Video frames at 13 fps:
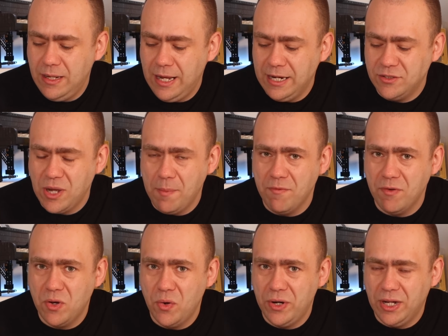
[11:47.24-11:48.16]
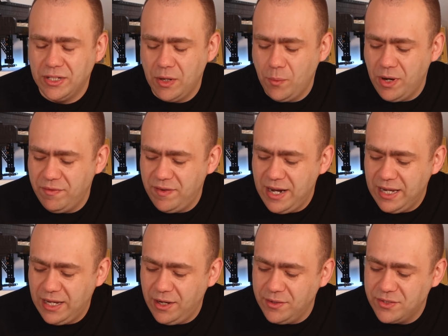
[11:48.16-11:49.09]
At the time of recording, I don't work for
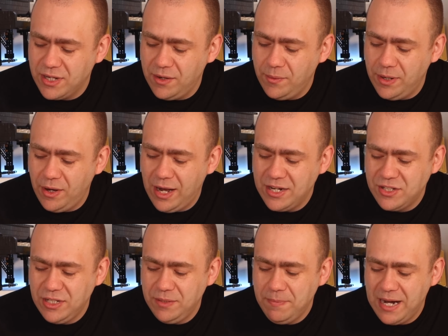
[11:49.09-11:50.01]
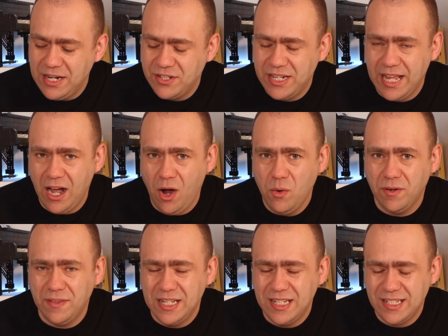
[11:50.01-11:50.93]
LEGO, so I actually managed to get hold
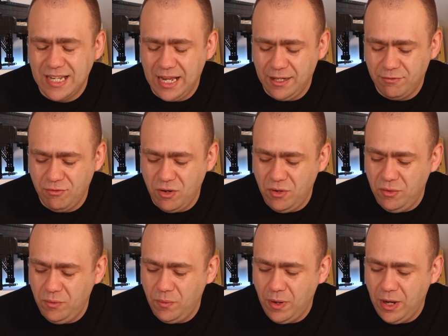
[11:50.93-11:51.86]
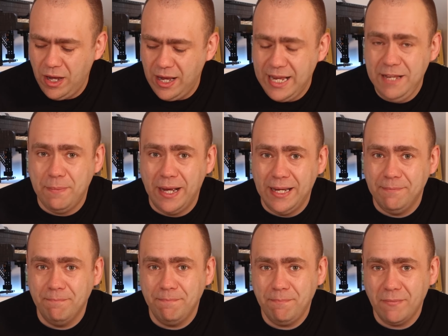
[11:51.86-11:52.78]
of this set through
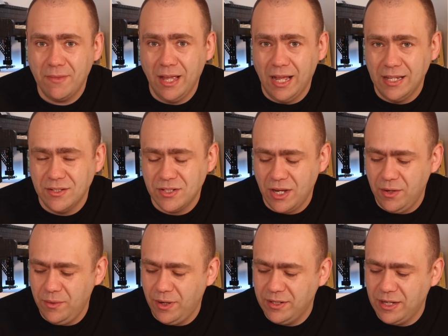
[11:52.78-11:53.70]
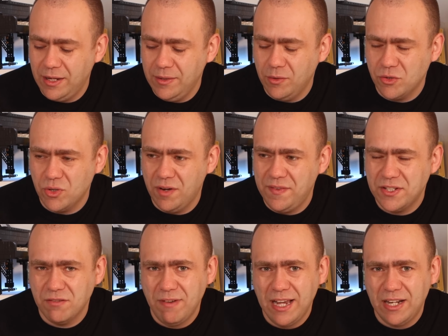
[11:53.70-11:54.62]
eBay. And so I'm not sure if
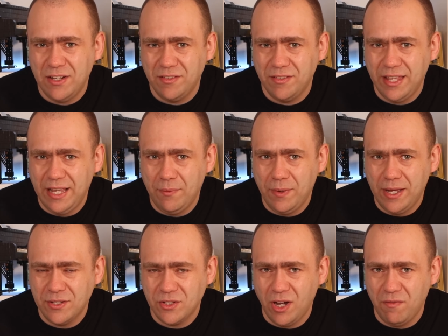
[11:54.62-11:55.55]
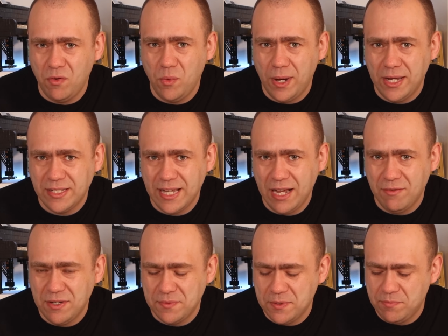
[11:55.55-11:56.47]
it's a regular thing where staff always get a
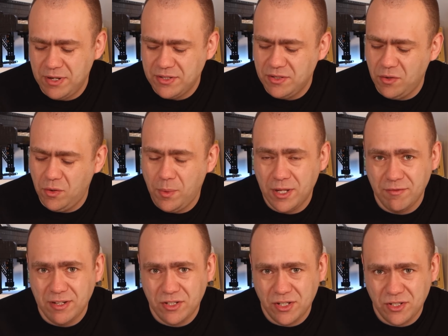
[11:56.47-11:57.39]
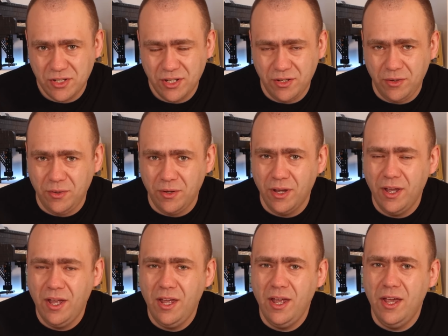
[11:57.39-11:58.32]
Christmas present, or whether it's just to
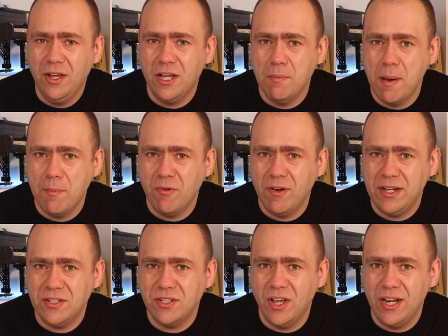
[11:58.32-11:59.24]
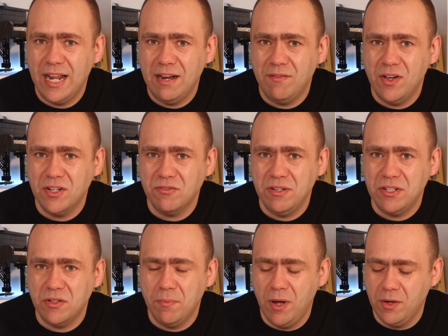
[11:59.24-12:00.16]
commemorate certain
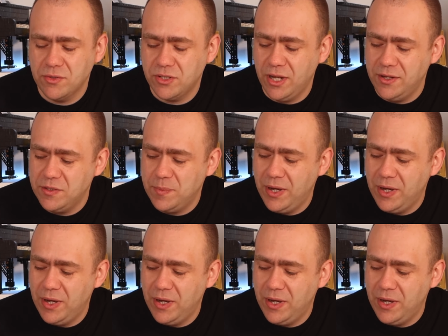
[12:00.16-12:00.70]
anniversaries or milestones.